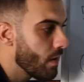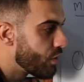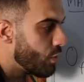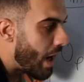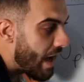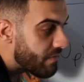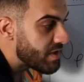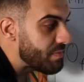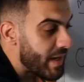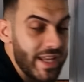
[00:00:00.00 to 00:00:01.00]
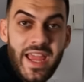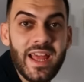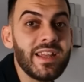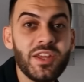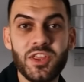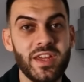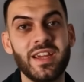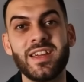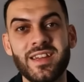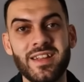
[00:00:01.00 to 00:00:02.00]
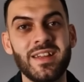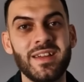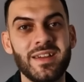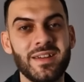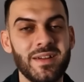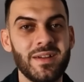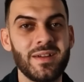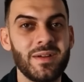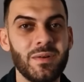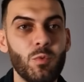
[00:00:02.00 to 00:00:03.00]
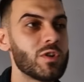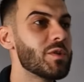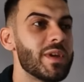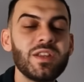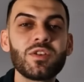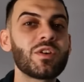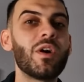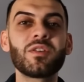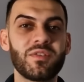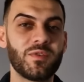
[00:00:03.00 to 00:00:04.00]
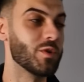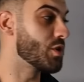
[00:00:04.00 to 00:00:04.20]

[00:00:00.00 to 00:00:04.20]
You haven't spent anything. What do you mean you can't afford?